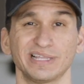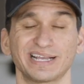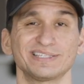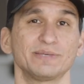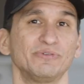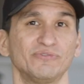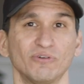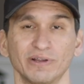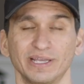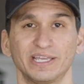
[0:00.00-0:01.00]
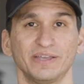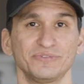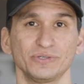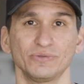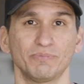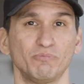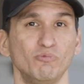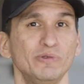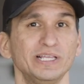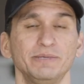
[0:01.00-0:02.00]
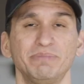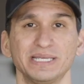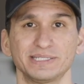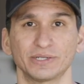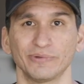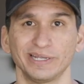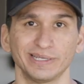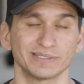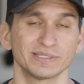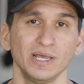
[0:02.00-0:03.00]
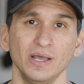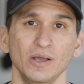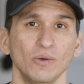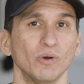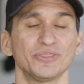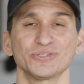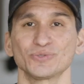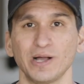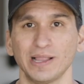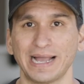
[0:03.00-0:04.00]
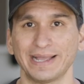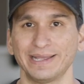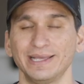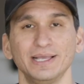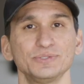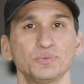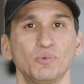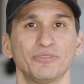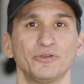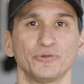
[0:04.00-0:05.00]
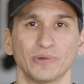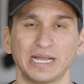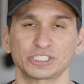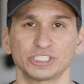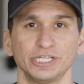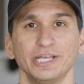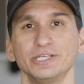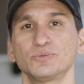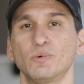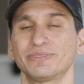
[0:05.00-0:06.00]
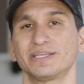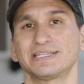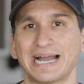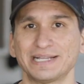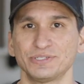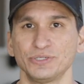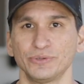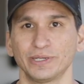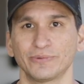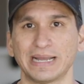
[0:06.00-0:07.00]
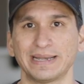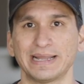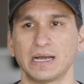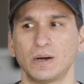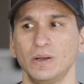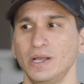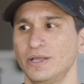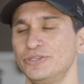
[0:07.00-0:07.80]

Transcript: Like I said before, it gives you the really basic readings, what the swell height is, what the direction is, what the tide's doing right now.